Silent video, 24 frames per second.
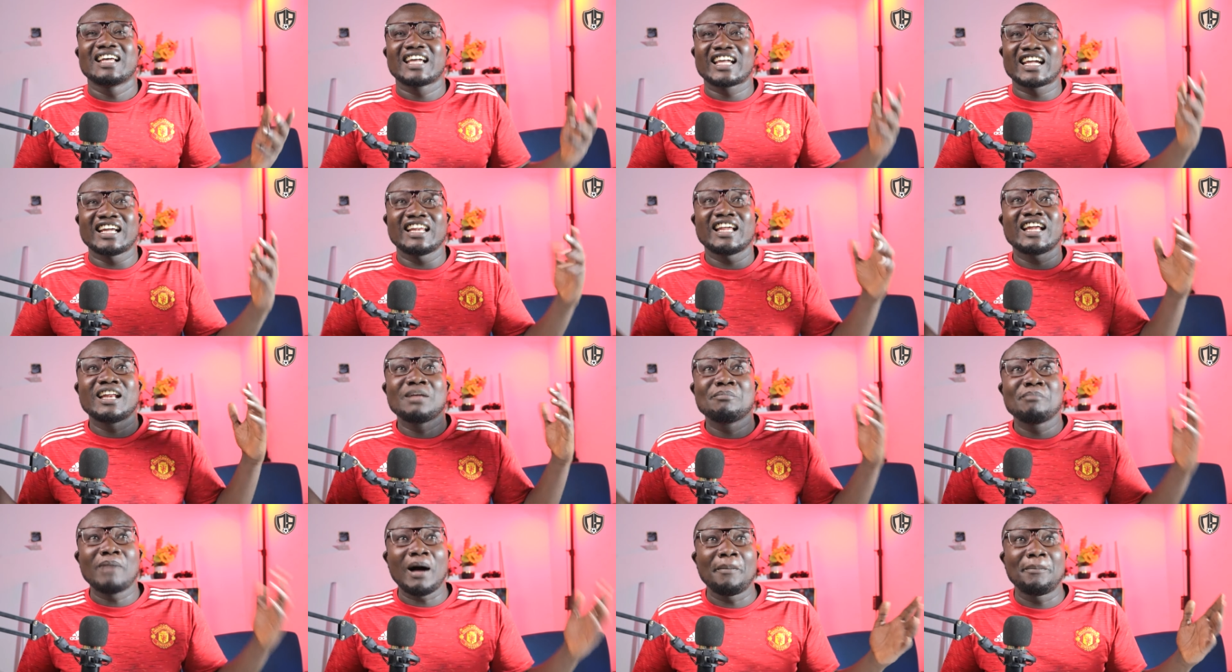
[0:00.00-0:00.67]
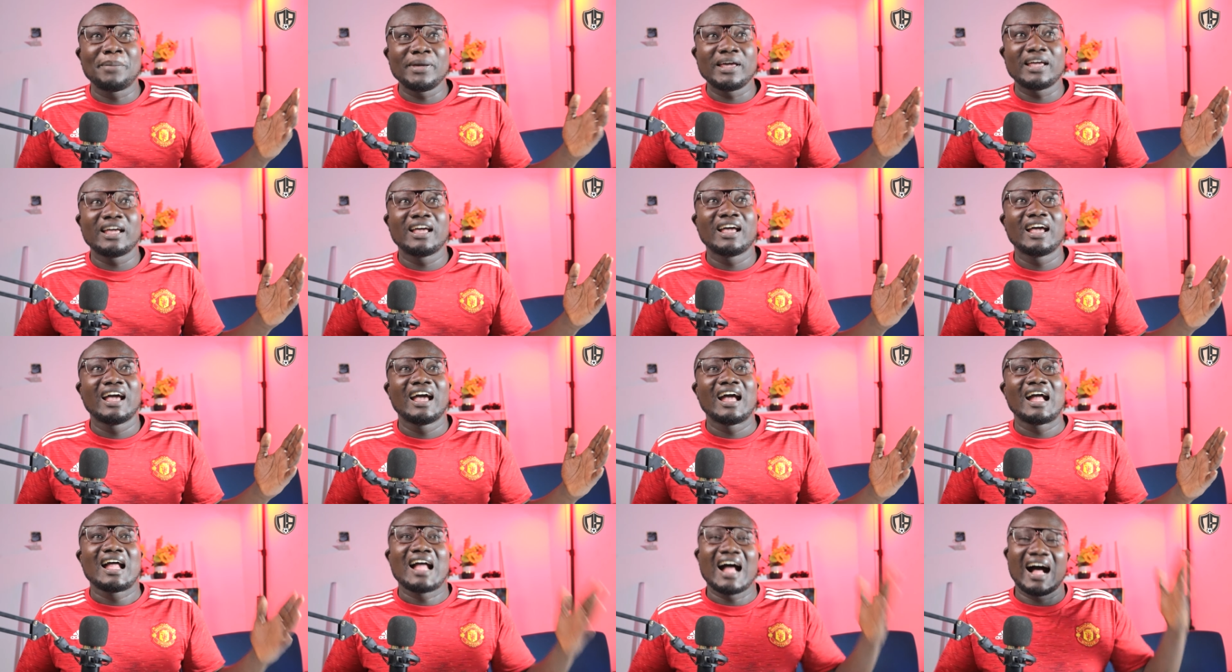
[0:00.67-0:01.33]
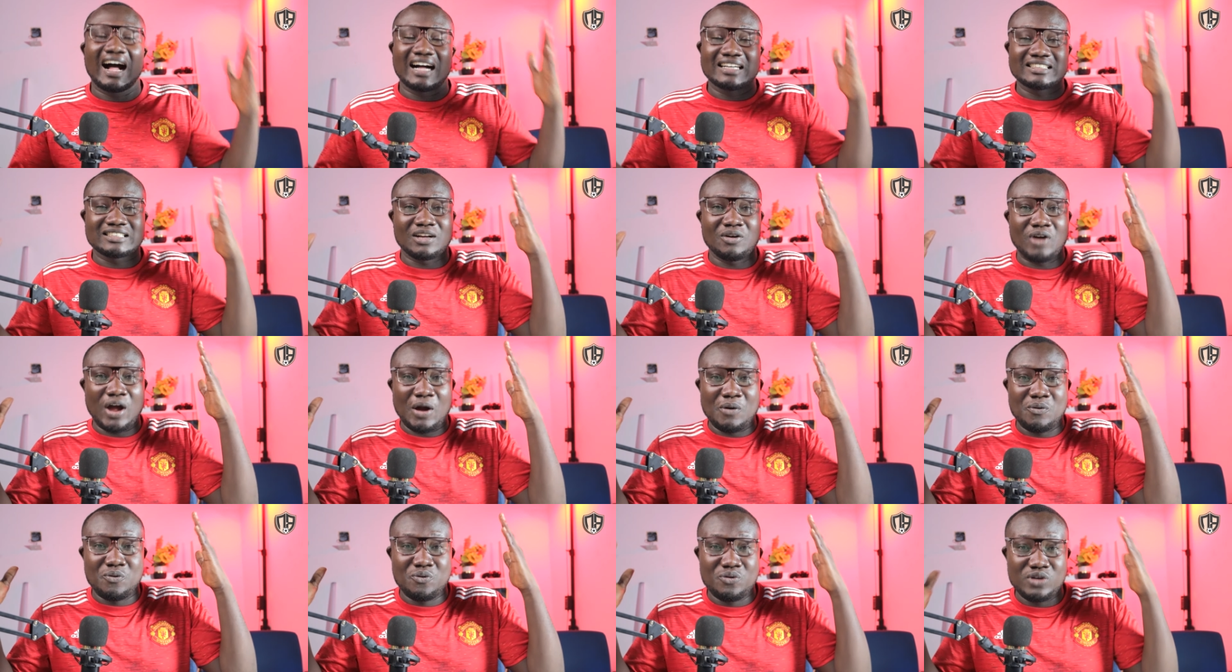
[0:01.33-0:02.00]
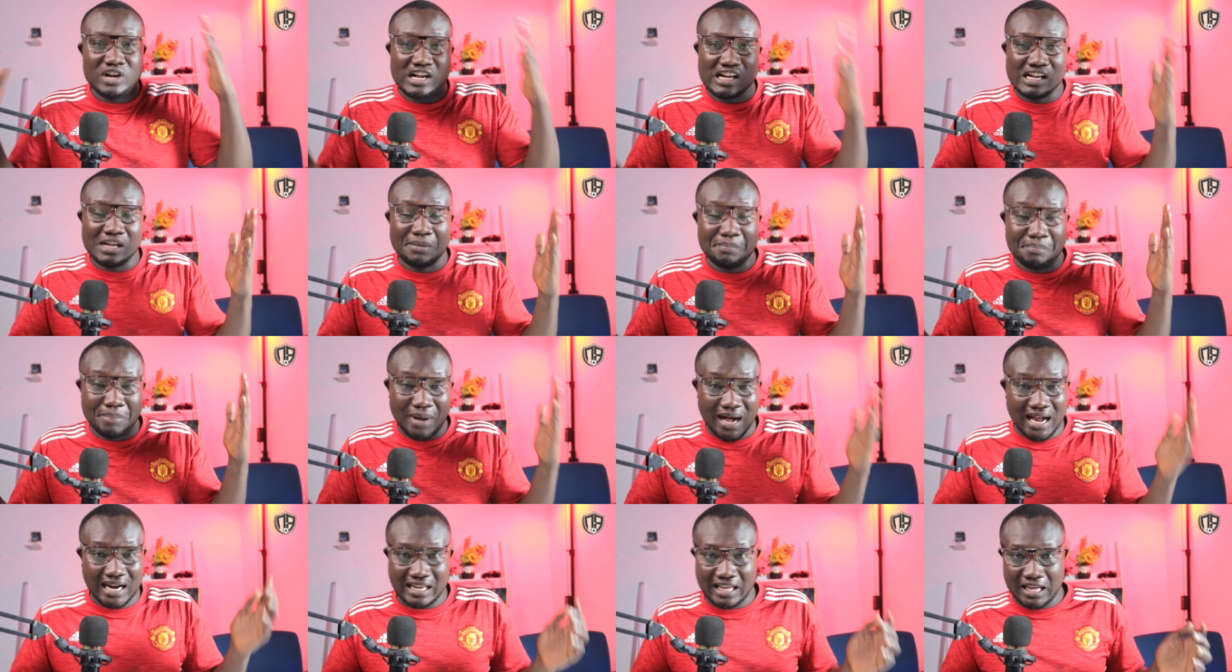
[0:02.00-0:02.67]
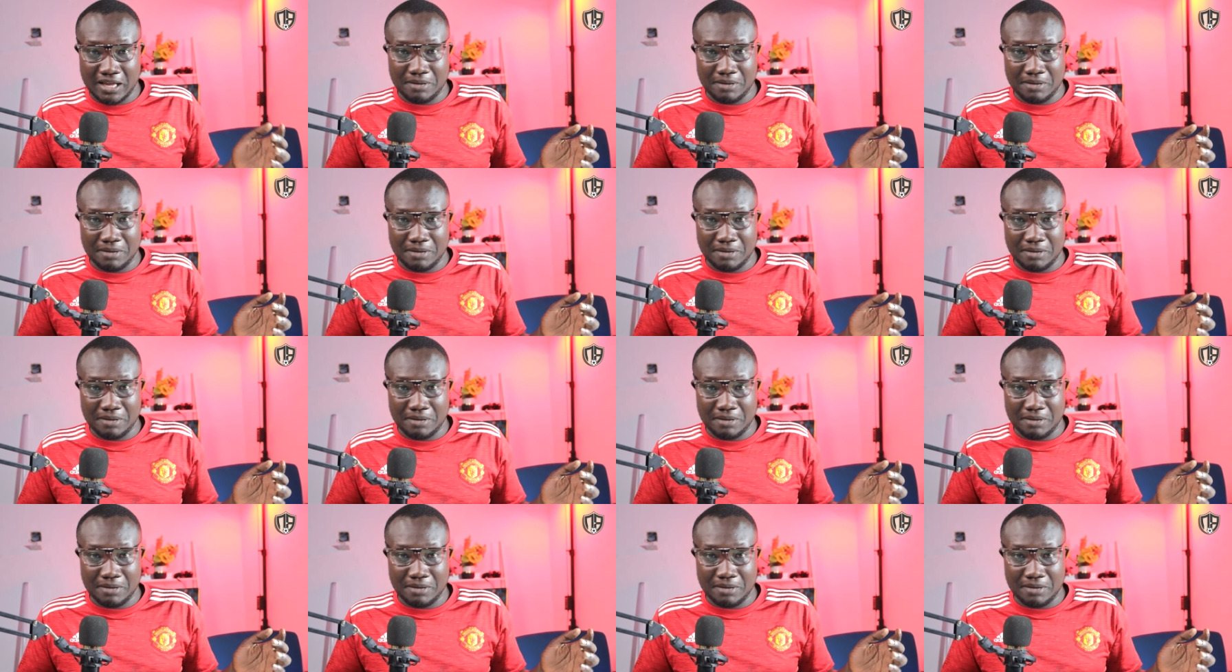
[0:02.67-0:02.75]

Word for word: Kylian Mbappé had a really bad